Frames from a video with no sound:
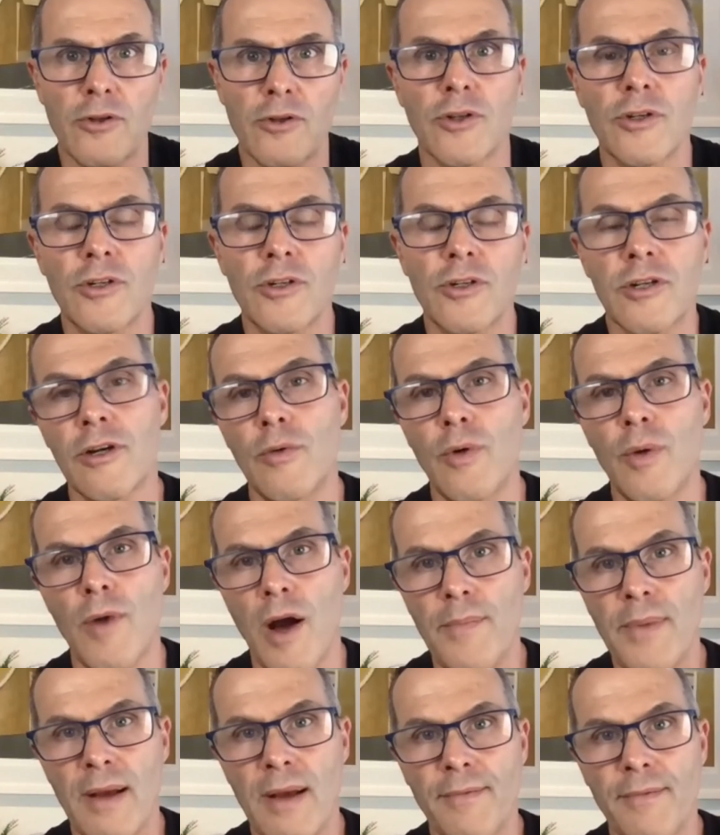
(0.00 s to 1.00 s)
or two, we might be
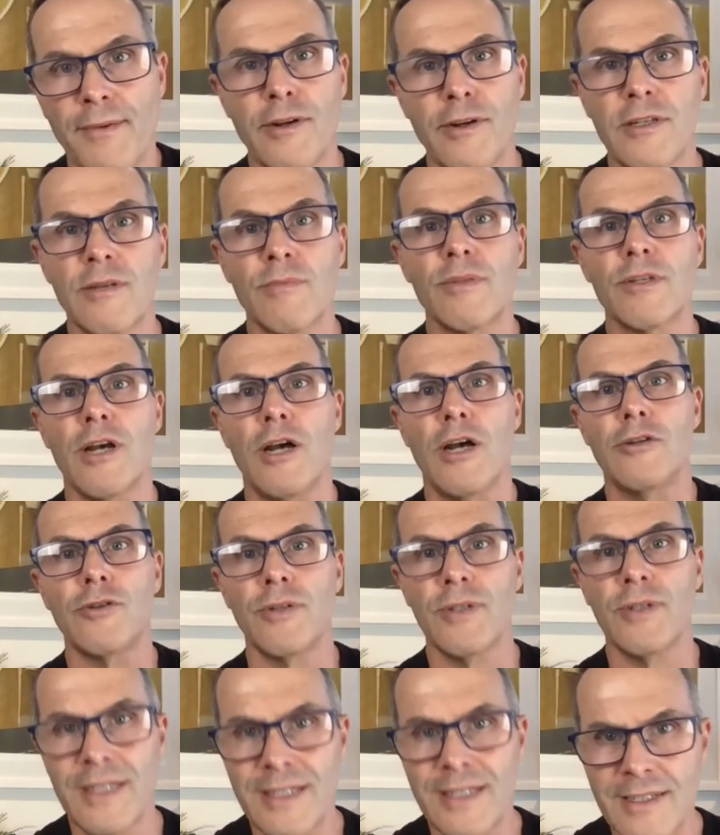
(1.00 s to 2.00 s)
able to do some social
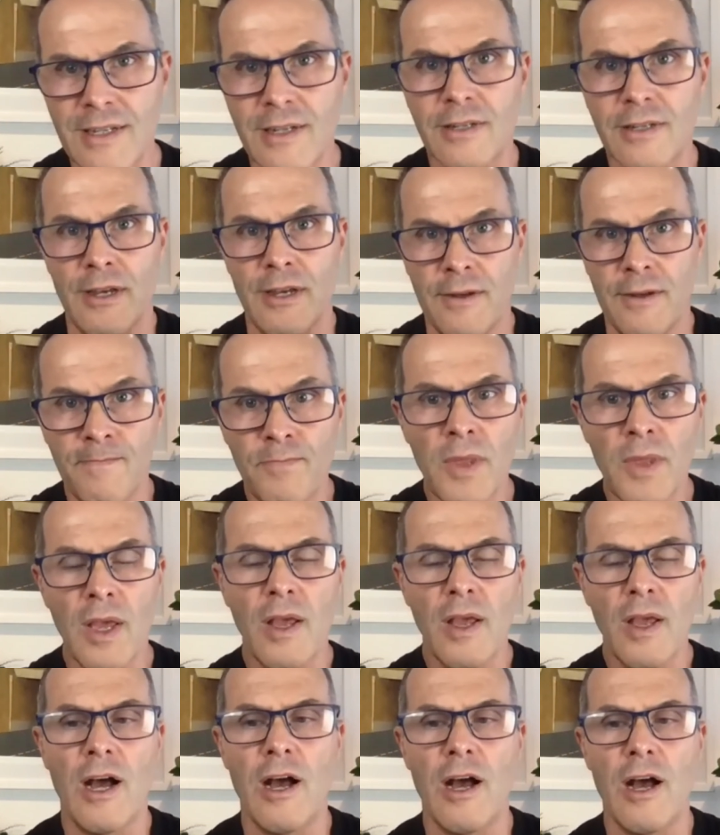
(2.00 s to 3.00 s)
distancing
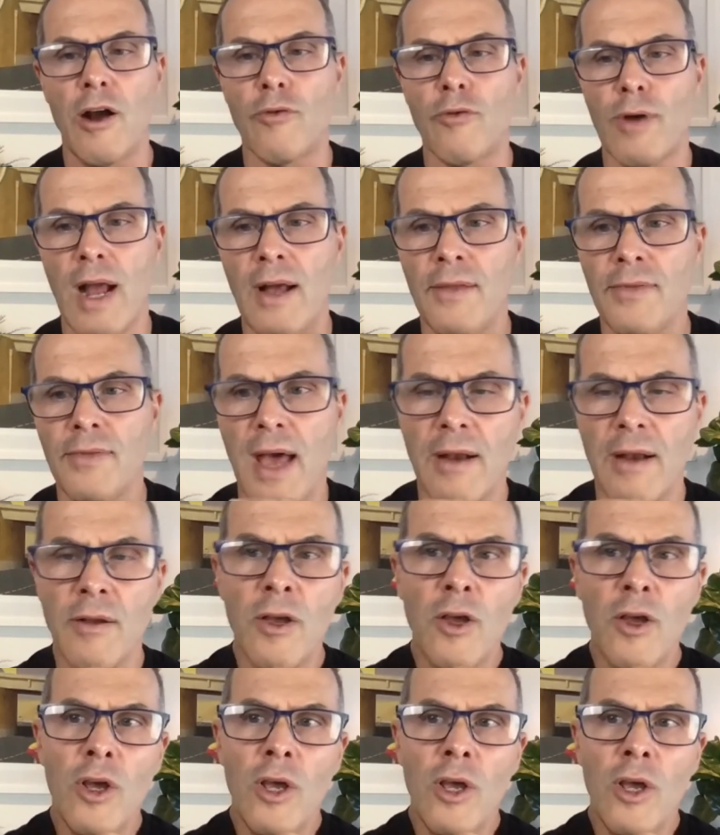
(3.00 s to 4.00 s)
around that.
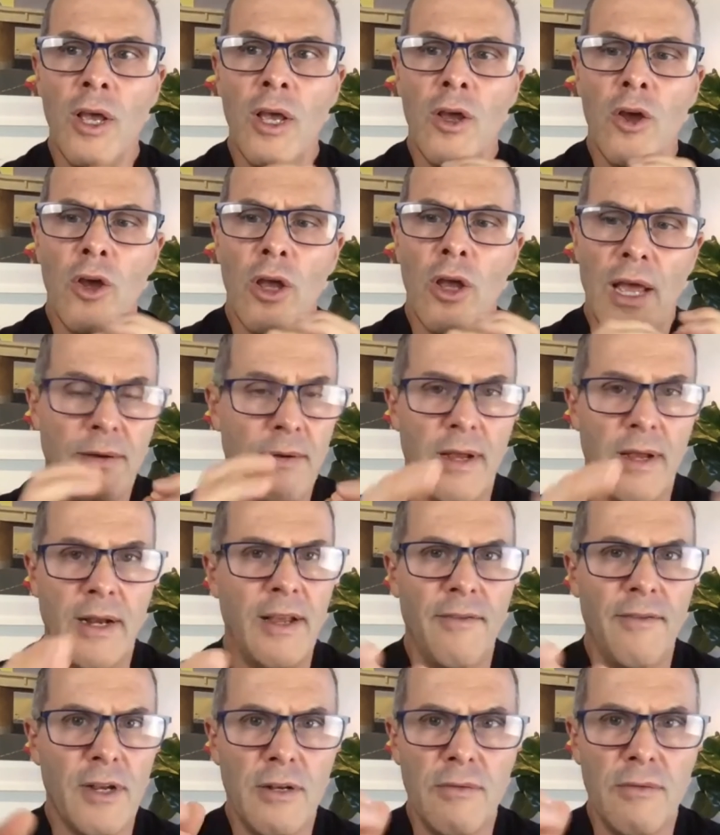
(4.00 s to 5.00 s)
And
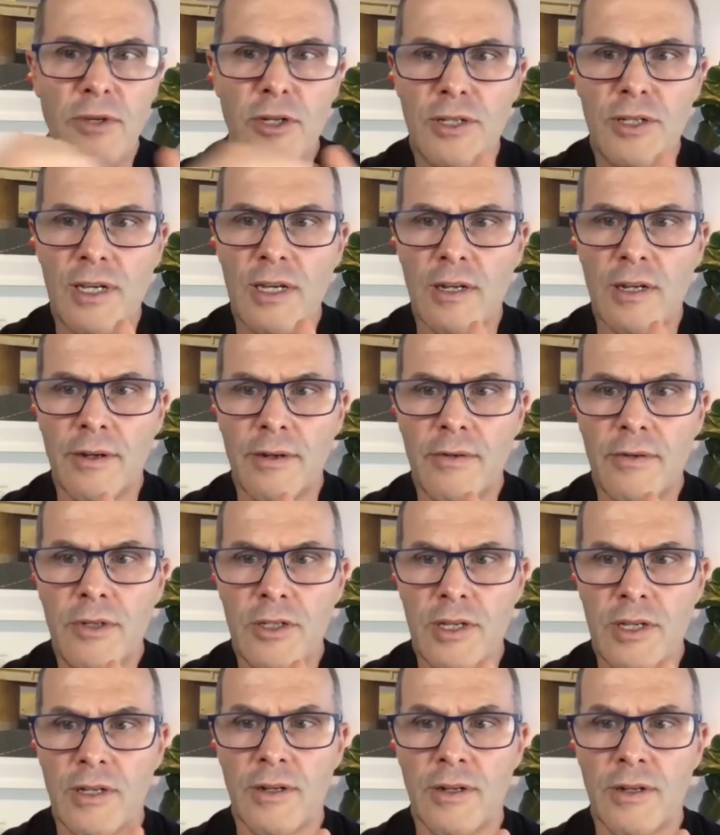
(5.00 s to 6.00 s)
even New
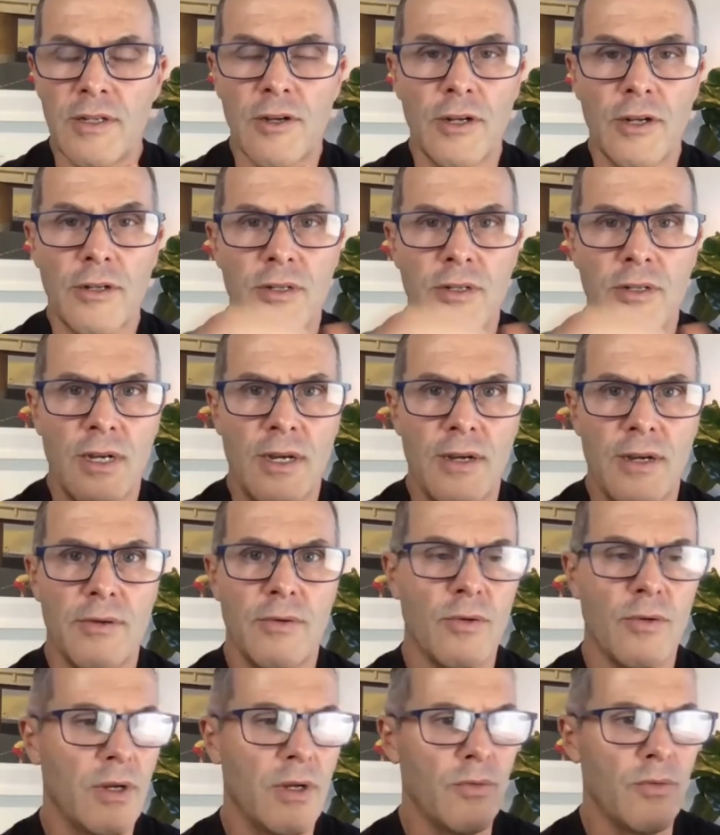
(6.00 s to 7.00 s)
Zealand's got,
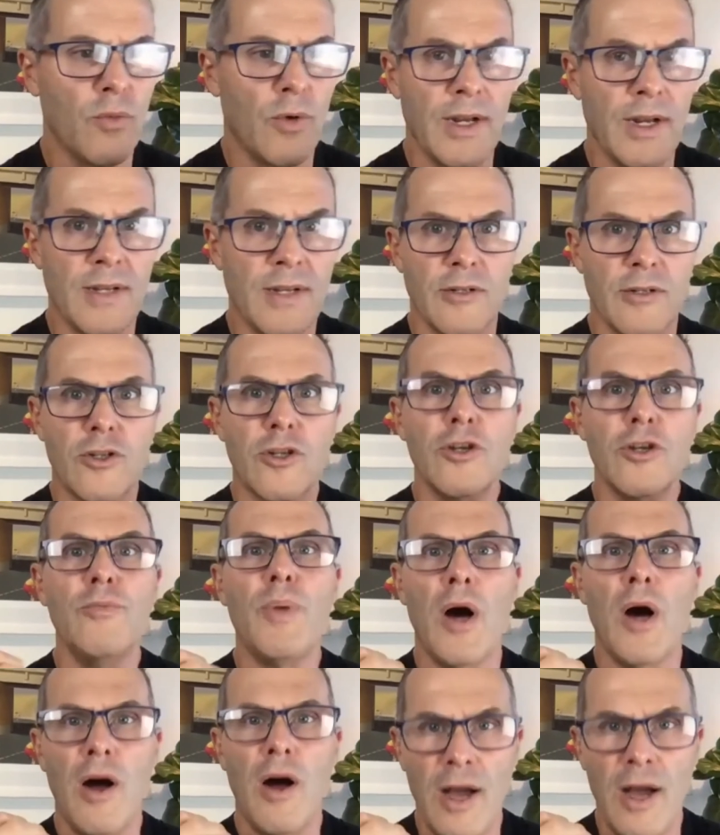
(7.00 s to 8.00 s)
2
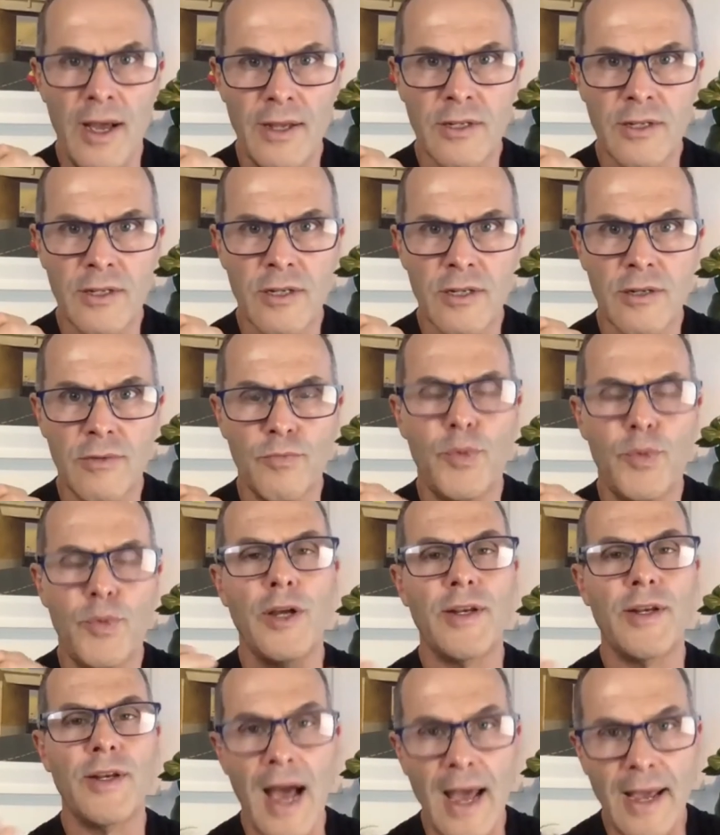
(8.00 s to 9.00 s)
buyers per
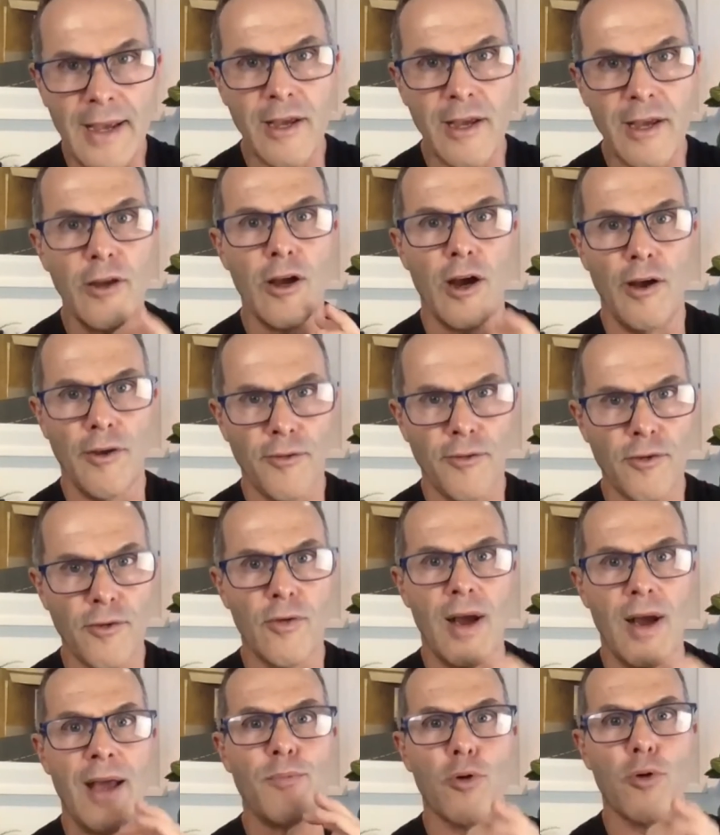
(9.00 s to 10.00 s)
day can go through a
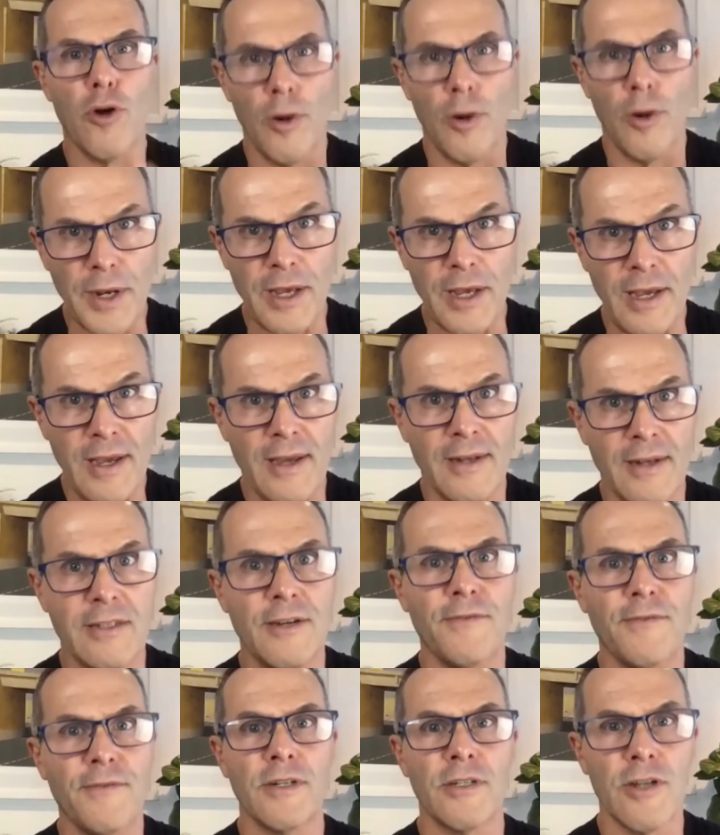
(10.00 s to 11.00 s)
property at
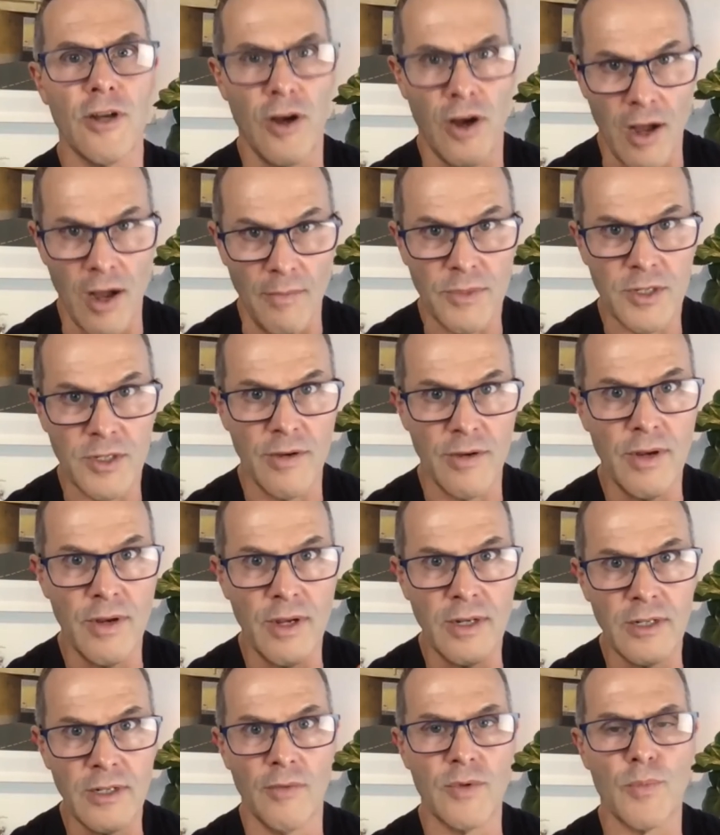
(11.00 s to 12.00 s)
different times. So in
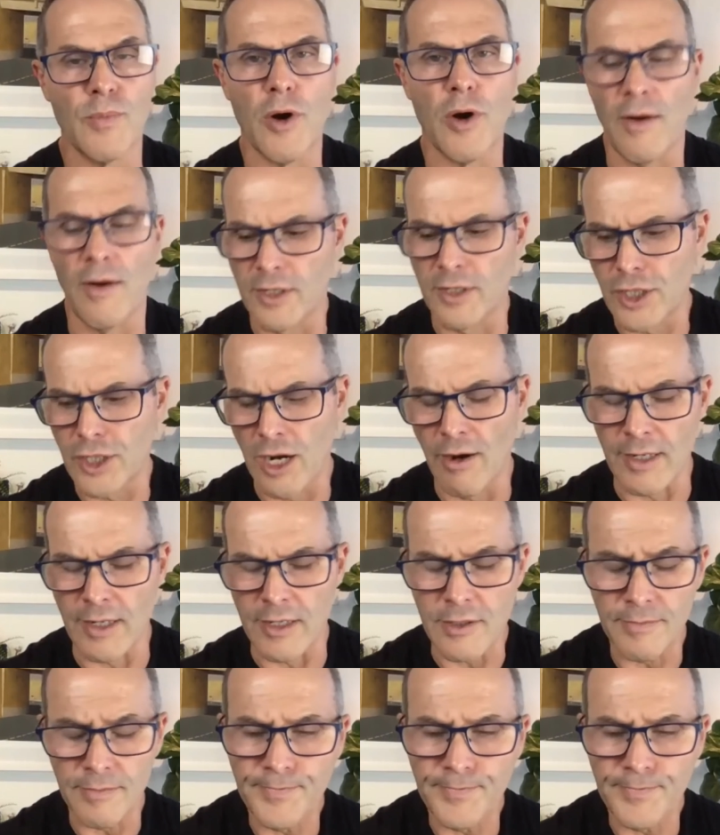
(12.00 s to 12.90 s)
terms of private showings.